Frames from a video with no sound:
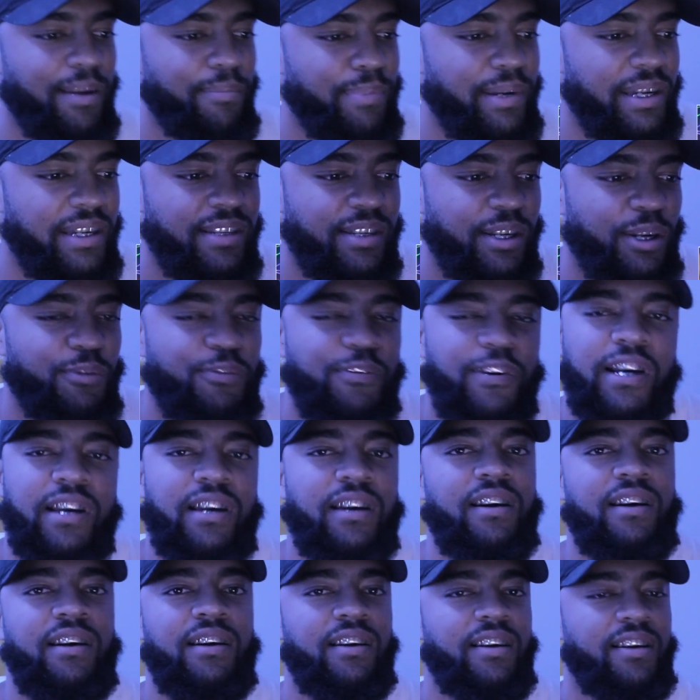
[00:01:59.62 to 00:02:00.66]
Be so
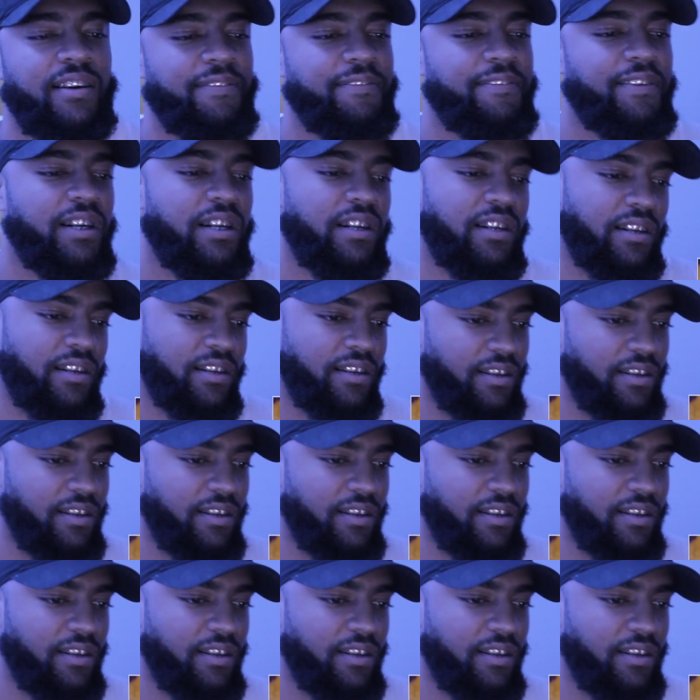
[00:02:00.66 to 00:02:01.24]
fucking hard, fuck.